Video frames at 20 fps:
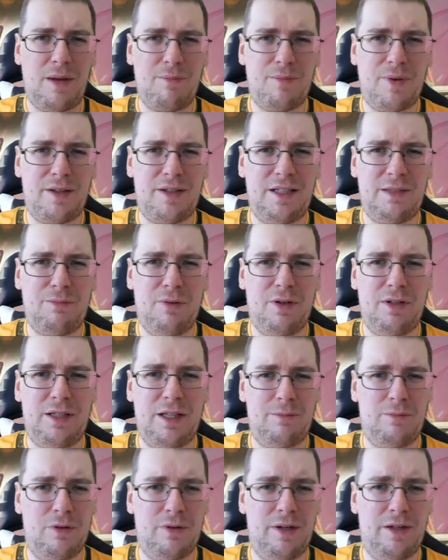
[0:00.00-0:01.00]
by this point
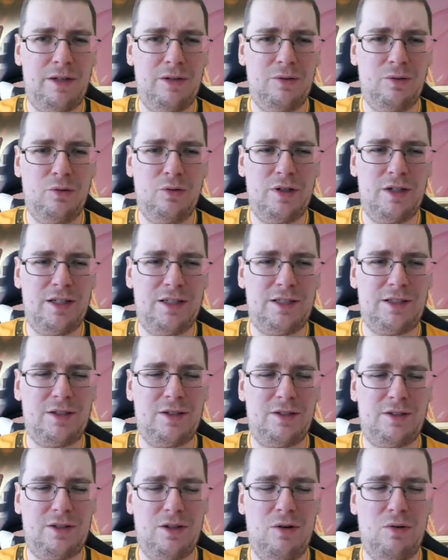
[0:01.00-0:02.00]
they're probably already
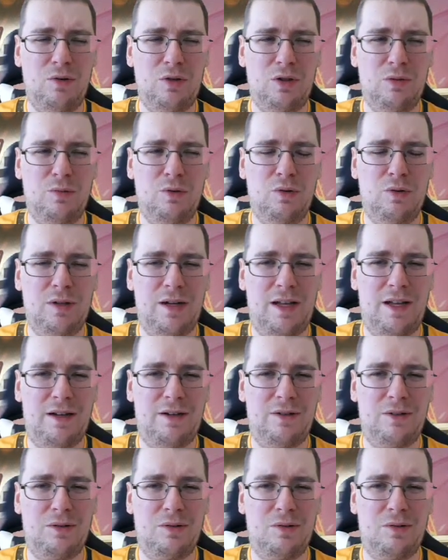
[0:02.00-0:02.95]
sold them all out,